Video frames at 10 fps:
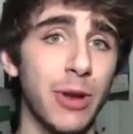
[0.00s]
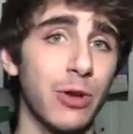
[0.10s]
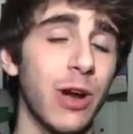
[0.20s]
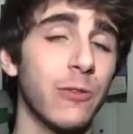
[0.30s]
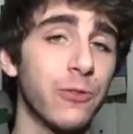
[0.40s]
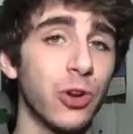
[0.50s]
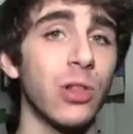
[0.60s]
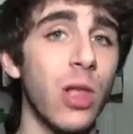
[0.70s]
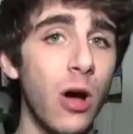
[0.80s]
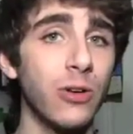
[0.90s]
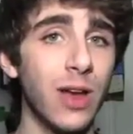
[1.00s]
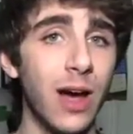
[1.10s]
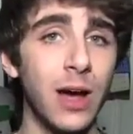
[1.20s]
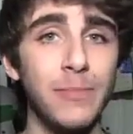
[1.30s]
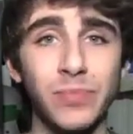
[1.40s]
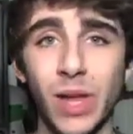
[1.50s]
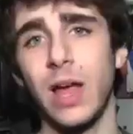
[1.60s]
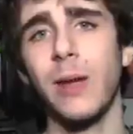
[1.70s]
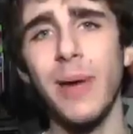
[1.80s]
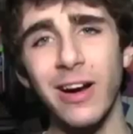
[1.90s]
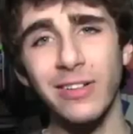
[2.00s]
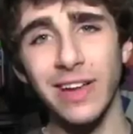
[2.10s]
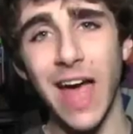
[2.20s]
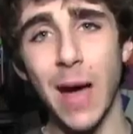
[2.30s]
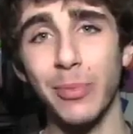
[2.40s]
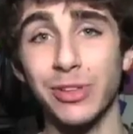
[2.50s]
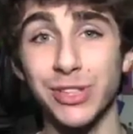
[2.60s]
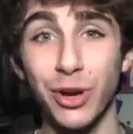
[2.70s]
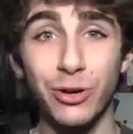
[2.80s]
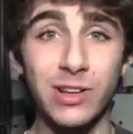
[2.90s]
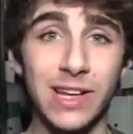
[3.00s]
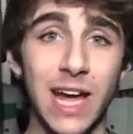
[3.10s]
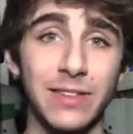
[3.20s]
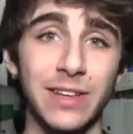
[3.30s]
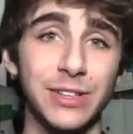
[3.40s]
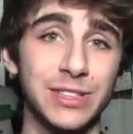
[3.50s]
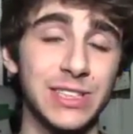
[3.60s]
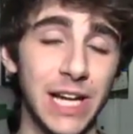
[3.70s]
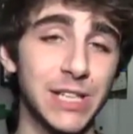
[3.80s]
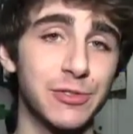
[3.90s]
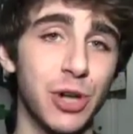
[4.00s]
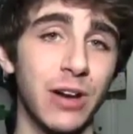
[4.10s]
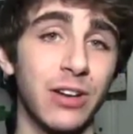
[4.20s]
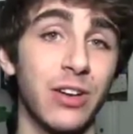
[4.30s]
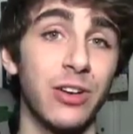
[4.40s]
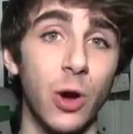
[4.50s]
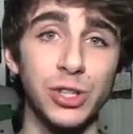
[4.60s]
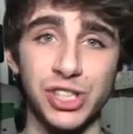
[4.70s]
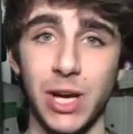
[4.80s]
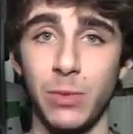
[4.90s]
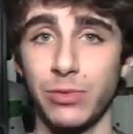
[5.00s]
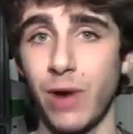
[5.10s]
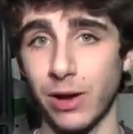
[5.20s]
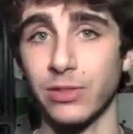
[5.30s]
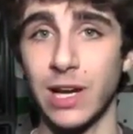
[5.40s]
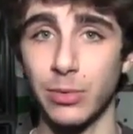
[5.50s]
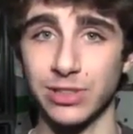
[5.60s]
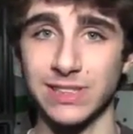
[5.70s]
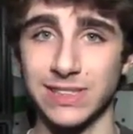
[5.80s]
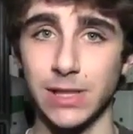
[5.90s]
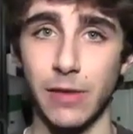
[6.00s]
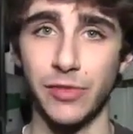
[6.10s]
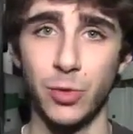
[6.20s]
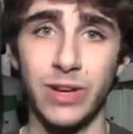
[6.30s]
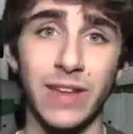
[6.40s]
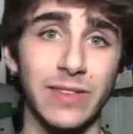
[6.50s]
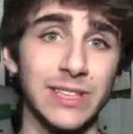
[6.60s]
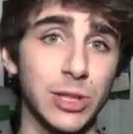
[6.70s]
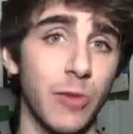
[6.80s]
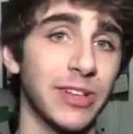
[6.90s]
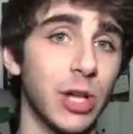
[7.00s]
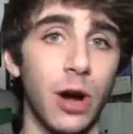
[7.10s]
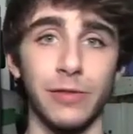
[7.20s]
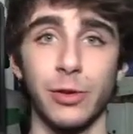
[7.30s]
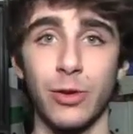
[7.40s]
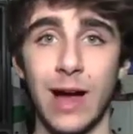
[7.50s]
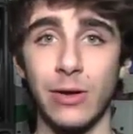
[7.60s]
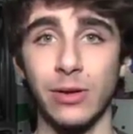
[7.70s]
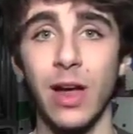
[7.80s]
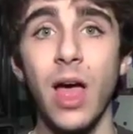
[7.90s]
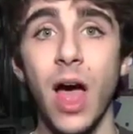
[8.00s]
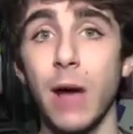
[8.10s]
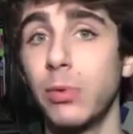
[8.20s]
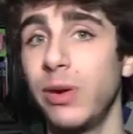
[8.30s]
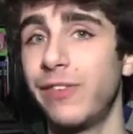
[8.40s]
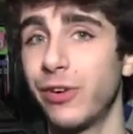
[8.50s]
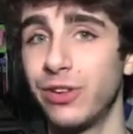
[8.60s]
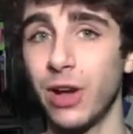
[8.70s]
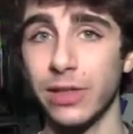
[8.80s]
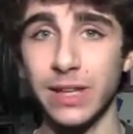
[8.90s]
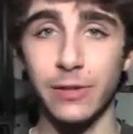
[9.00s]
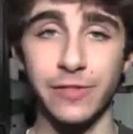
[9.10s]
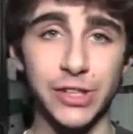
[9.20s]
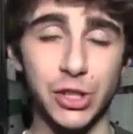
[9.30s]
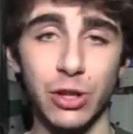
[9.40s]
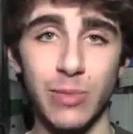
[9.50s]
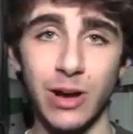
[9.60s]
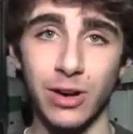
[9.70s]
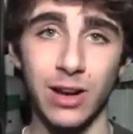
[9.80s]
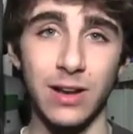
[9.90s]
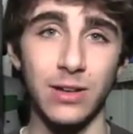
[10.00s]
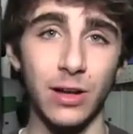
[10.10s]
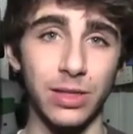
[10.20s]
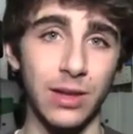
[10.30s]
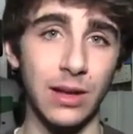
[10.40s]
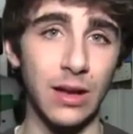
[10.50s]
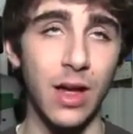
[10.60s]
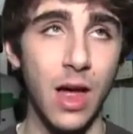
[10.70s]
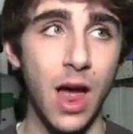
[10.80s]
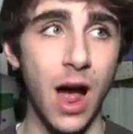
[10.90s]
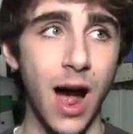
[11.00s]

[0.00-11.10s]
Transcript: have been around for a long time, and apparently Apple is currently at the stage of trying to negotiate with record labels and stuff to get this service off the ground, but we've heard nothing official about it and nothing